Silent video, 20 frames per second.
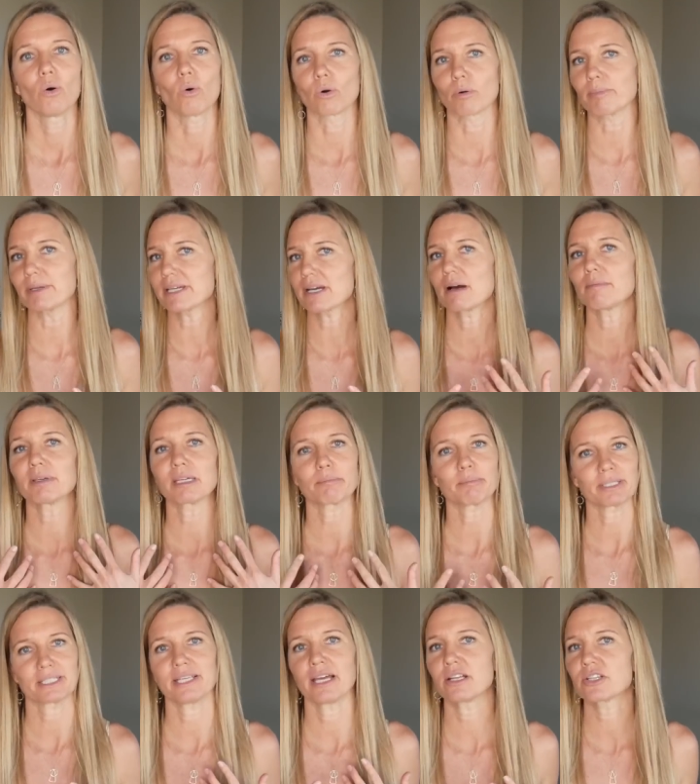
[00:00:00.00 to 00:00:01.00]
or becoming
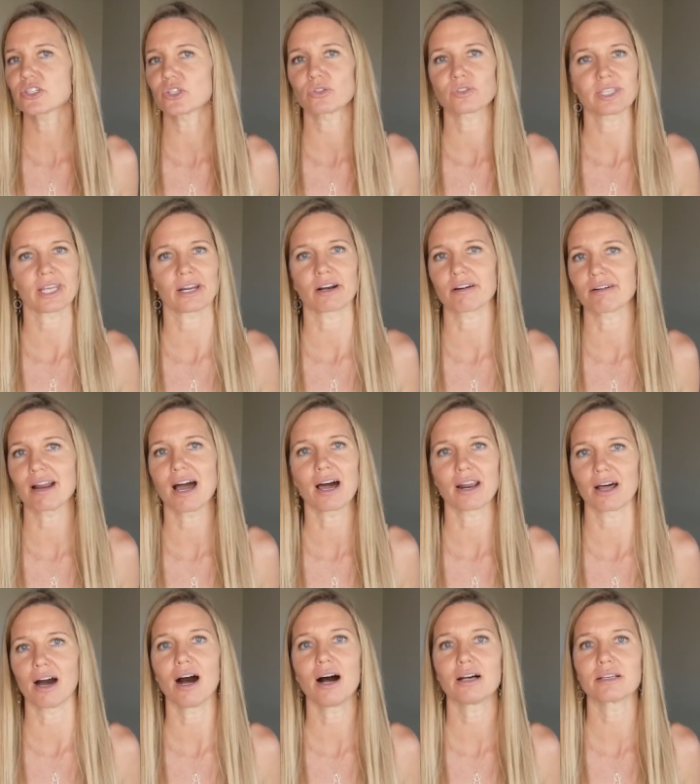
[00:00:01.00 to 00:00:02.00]
potentials that are
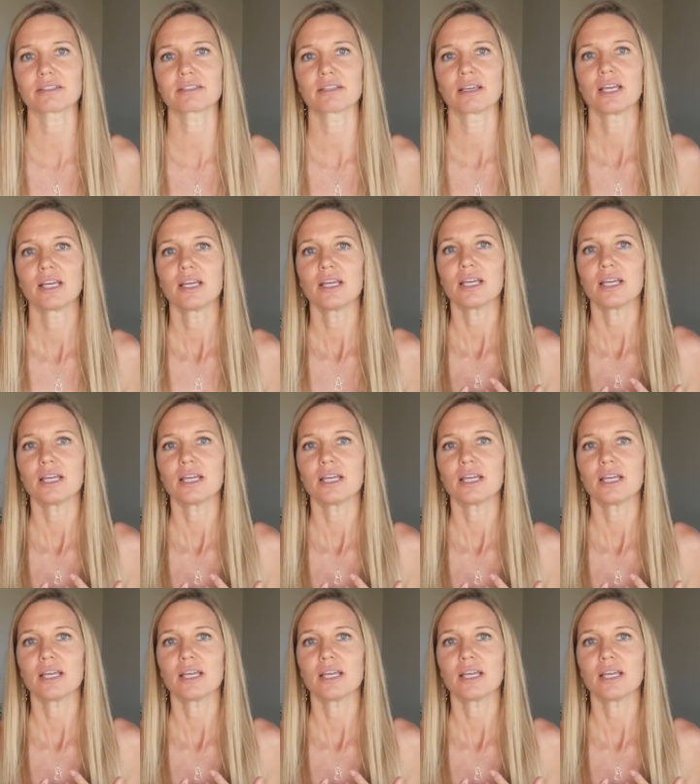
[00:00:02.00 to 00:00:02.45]
not us.